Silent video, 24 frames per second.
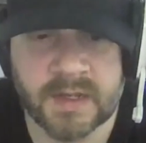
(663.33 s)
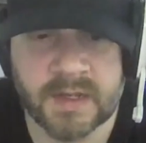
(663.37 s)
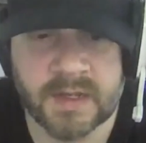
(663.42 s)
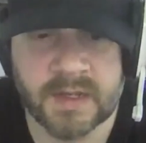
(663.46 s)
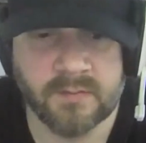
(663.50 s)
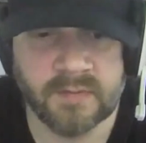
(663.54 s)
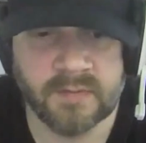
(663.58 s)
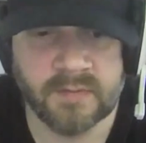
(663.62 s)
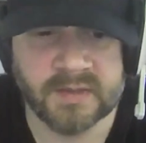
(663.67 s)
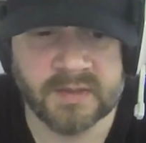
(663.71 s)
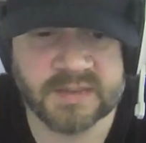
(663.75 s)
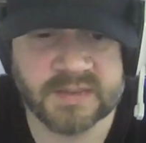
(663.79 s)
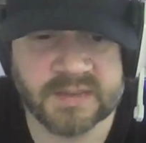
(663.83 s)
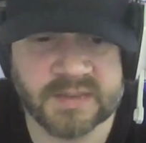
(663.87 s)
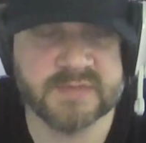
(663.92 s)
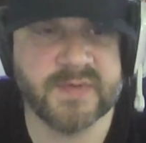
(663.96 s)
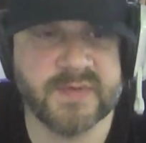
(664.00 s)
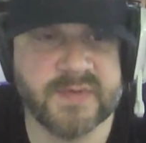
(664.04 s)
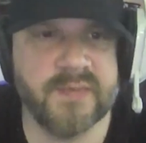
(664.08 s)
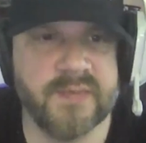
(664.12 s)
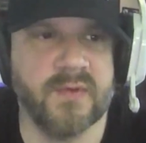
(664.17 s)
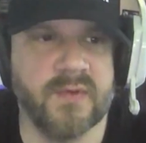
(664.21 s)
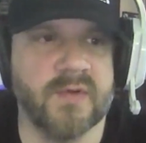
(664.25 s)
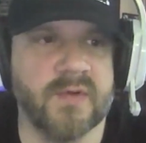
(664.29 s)
these people,
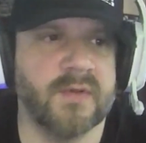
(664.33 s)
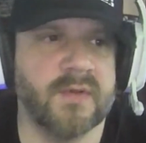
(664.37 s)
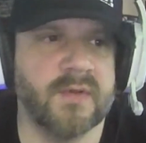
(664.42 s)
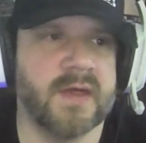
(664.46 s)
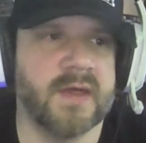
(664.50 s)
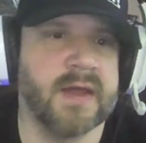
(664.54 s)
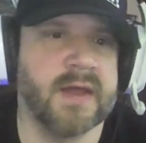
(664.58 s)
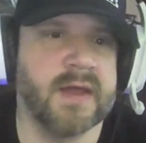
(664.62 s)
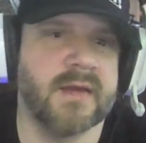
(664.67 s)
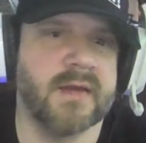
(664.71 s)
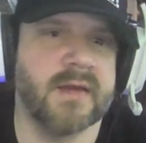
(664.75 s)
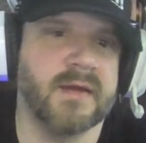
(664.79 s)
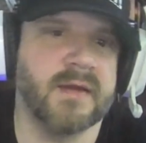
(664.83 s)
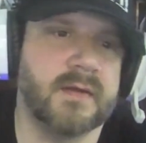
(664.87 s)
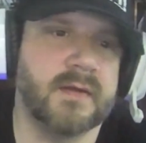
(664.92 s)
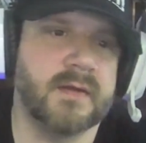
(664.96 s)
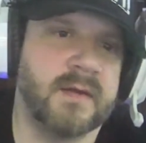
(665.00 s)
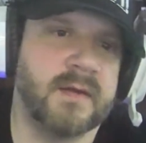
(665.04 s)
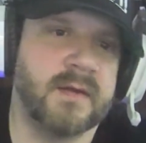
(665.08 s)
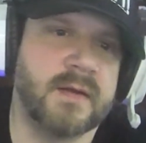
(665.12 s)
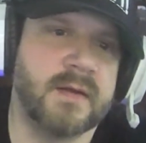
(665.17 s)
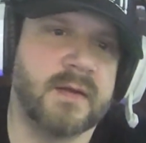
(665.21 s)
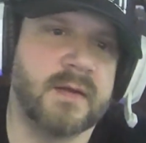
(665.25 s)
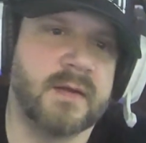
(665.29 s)
like,
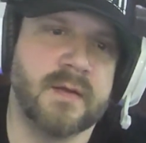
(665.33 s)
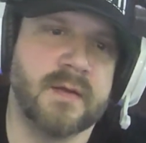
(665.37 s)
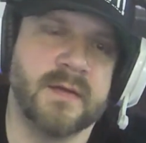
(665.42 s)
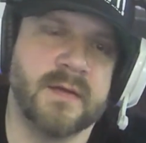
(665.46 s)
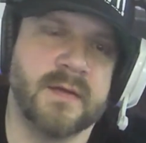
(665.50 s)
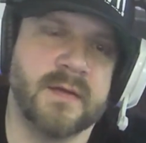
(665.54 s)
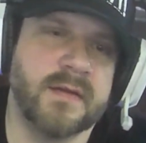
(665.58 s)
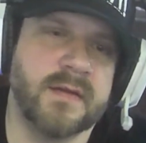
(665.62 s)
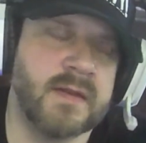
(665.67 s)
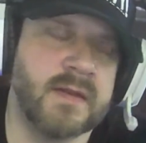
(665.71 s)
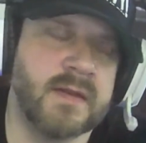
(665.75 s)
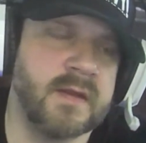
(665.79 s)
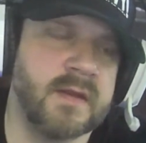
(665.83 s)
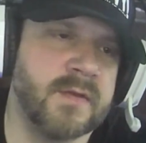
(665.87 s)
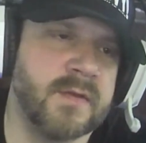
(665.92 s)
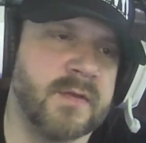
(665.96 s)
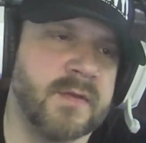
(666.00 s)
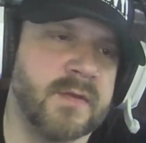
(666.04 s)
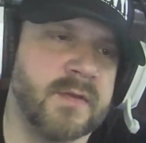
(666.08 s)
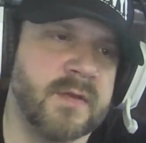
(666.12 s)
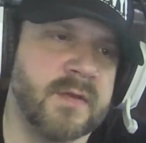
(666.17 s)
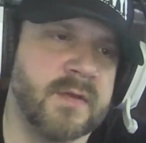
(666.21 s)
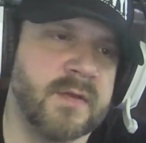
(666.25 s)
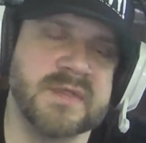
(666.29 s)
you know, there was like,
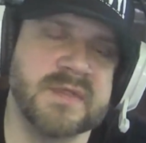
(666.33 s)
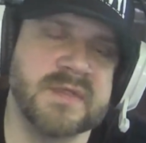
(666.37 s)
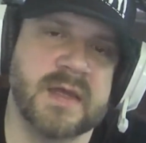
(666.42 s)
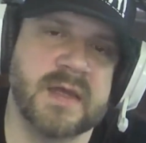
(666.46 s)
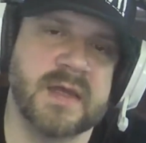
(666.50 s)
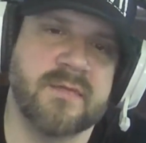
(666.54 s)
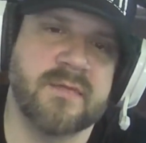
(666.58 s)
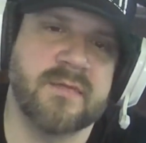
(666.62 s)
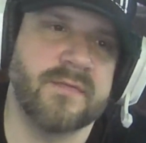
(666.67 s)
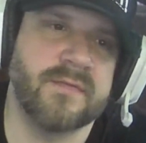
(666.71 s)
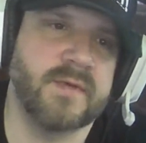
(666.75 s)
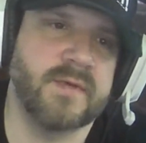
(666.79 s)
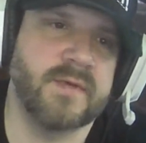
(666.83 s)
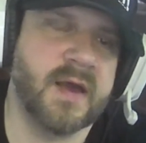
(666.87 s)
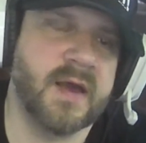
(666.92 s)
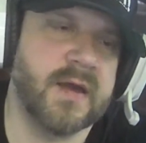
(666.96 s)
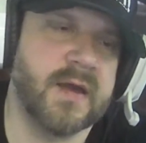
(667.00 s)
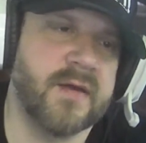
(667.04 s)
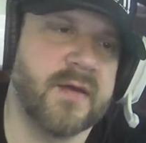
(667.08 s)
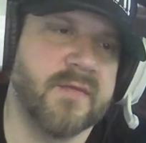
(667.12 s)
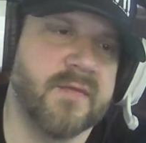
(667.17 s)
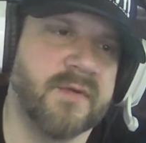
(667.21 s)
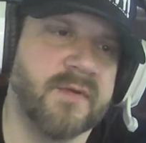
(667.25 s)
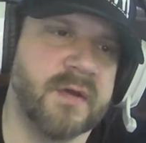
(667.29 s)
I don't even know,
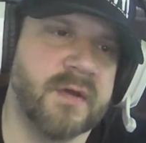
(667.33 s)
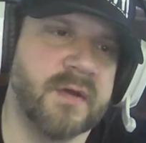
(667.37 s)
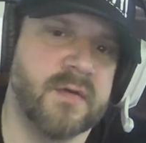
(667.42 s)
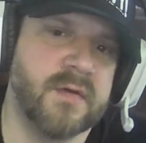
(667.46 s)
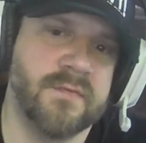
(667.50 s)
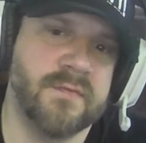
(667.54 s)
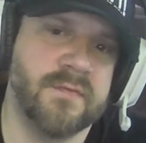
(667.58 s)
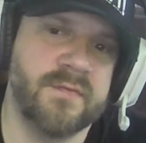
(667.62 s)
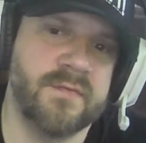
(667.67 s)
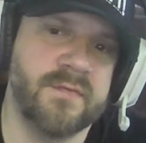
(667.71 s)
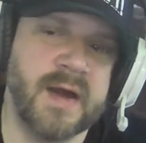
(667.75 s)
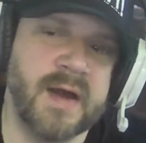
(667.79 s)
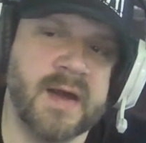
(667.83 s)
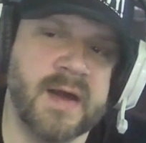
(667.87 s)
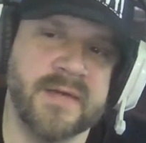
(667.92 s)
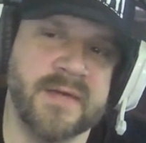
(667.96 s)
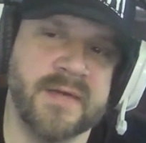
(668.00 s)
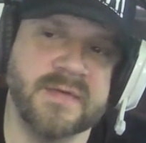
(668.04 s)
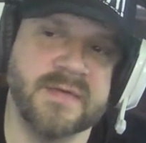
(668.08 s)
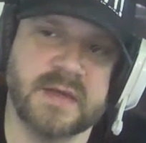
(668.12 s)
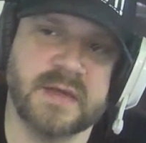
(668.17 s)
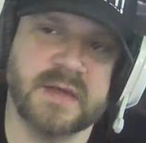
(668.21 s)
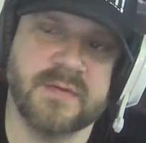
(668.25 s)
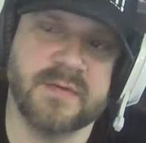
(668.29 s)
5, 7 year
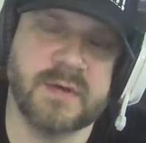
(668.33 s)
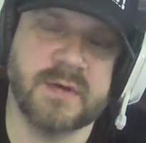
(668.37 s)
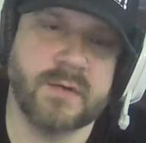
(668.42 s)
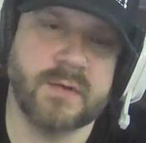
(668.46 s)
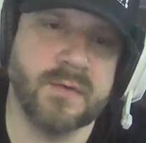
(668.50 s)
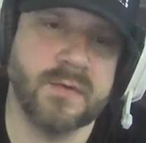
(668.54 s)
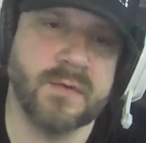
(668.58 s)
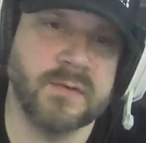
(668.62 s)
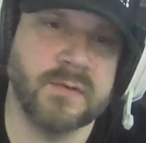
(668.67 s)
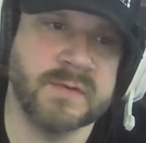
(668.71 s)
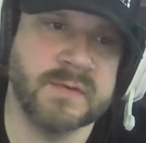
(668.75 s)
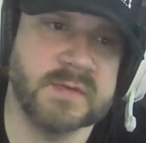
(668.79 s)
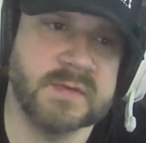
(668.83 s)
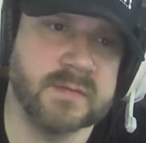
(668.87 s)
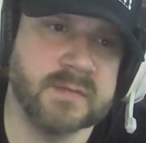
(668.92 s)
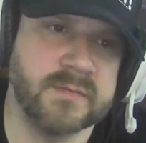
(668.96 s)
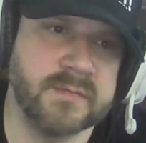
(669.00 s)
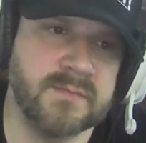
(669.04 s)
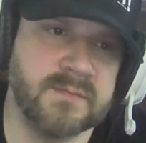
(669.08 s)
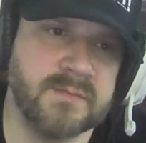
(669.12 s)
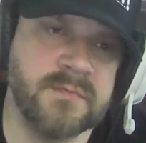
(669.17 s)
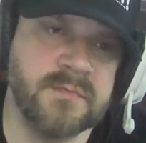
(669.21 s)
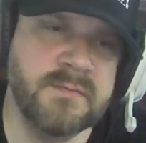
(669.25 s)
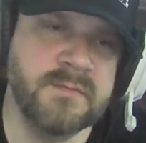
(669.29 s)
olds
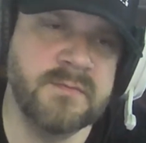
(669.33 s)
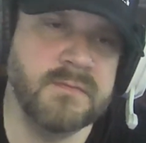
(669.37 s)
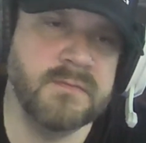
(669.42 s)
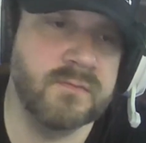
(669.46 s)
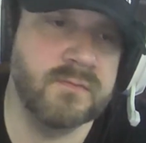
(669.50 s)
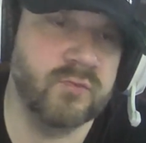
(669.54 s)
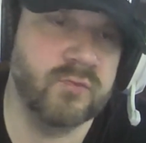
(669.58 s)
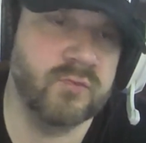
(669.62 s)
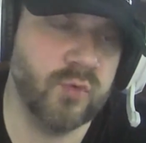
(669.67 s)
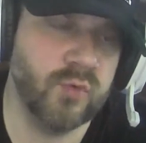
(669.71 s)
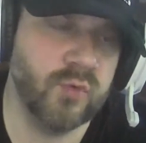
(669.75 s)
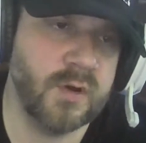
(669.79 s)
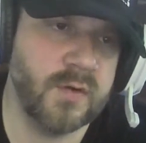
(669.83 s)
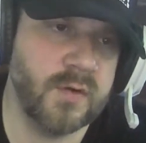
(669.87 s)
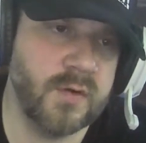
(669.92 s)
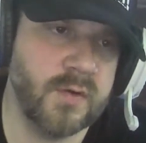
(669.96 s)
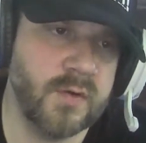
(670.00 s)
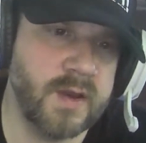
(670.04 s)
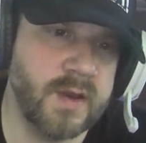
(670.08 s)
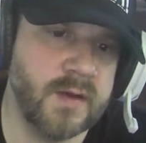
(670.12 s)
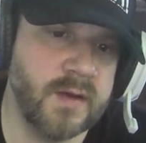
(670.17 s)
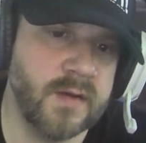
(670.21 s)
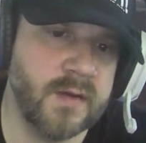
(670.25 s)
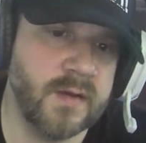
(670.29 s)
running around on their
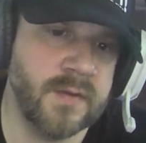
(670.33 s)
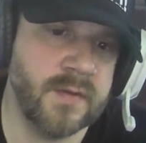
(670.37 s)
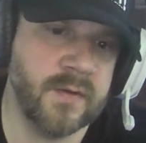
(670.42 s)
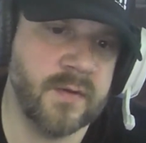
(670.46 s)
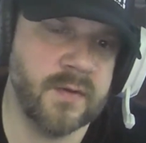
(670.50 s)
own.